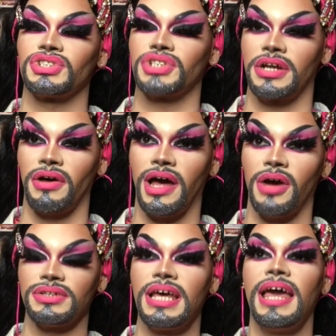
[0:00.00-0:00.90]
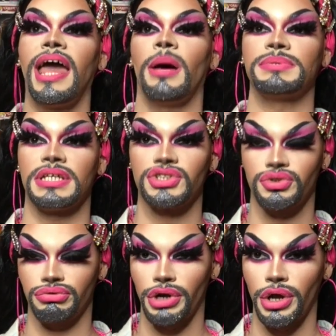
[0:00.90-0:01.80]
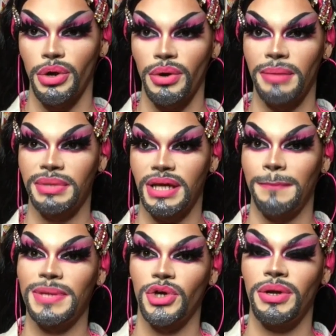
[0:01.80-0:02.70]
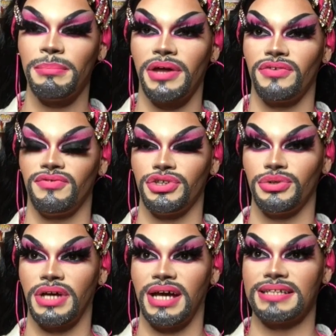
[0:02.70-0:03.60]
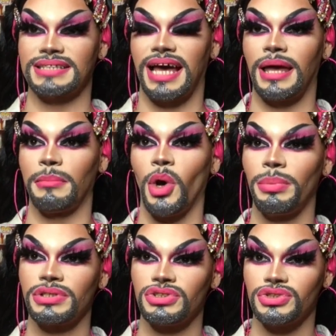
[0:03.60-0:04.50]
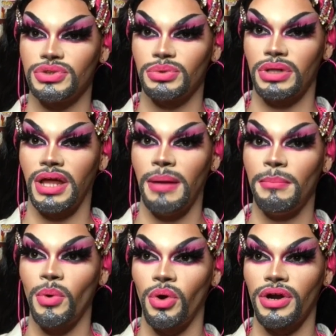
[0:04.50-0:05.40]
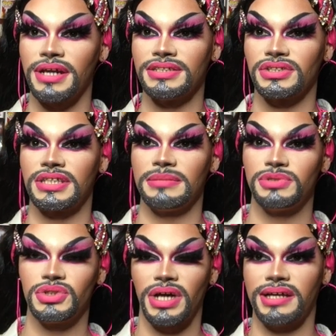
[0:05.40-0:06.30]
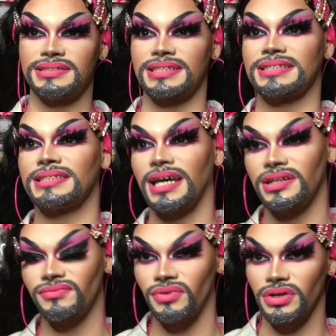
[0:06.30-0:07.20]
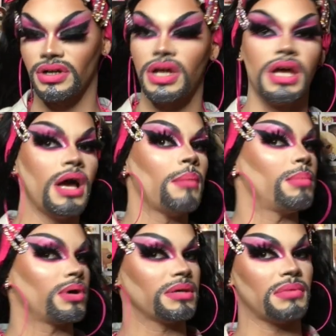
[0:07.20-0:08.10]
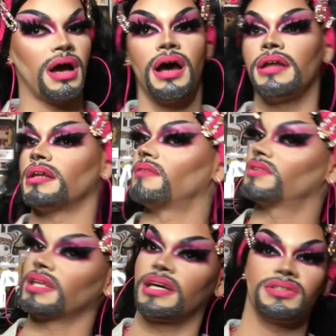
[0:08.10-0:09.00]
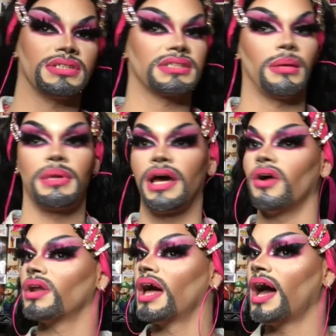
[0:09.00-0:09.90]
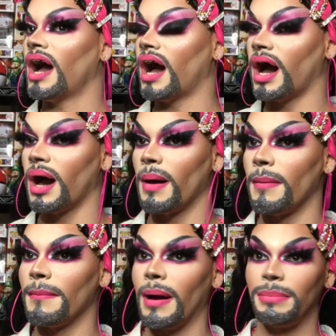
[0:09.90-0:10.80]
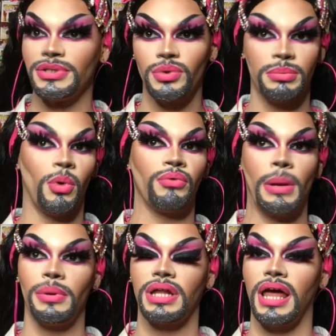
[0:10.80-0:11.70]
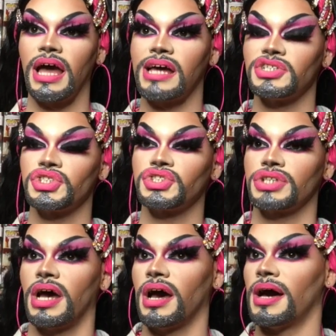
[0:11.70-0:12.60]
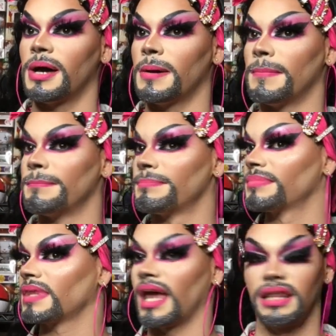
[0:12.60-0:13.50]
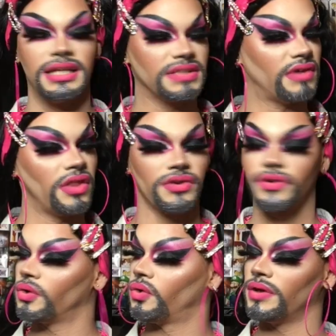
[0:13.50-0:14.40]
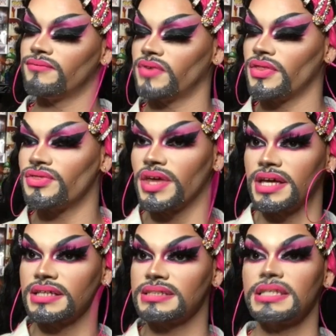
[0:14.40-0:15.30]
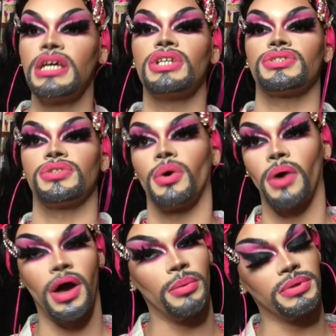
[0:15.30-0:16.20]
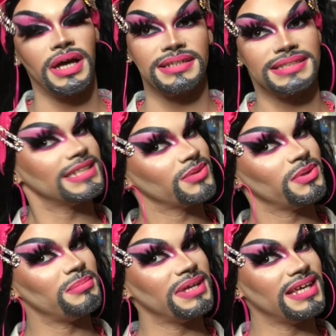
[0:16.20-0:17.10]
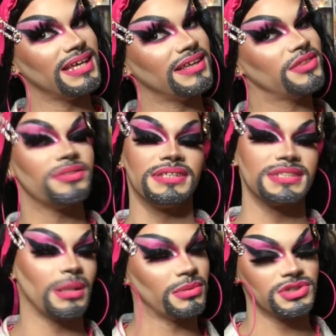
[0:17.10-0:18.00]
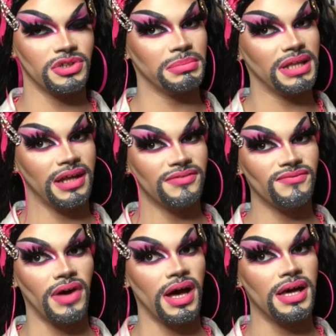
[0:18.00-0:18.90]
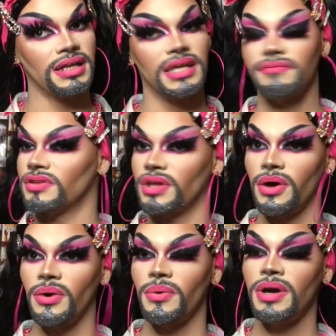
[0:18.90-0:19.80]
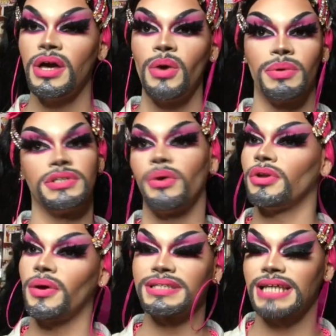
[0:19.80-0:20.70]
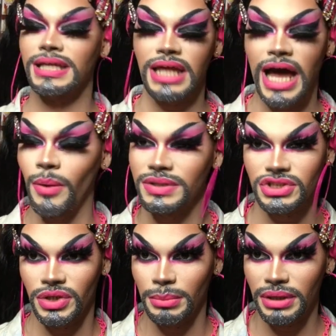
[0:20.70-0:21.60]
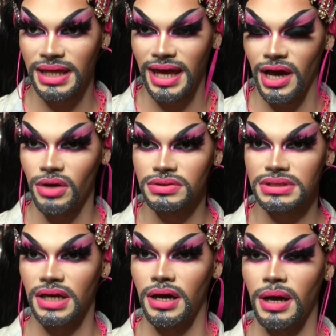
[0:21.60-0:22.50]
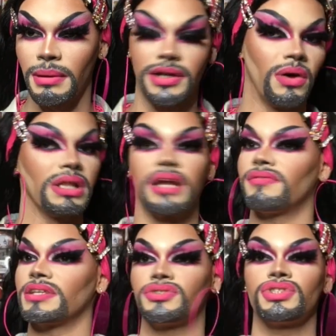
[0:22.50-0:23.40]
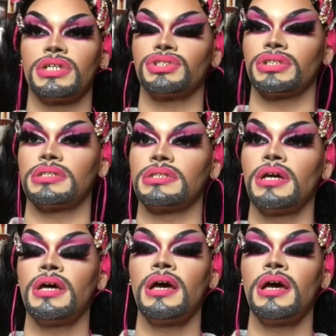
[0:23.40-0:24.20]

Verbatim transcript: this channel out, helps us grow and become bigger and better for you guys. I am hoping to do a lot more and to get you guys excited for Pokemon and everything else that's coming out. Um, I'll be doing more Rebel Clash um, and lots of other cool and fun things. So I hope you guys stick with me. This summer is going to be a lot of fun, even though we don't know exactly how it's going to play out. Um, I know a lot of things are changing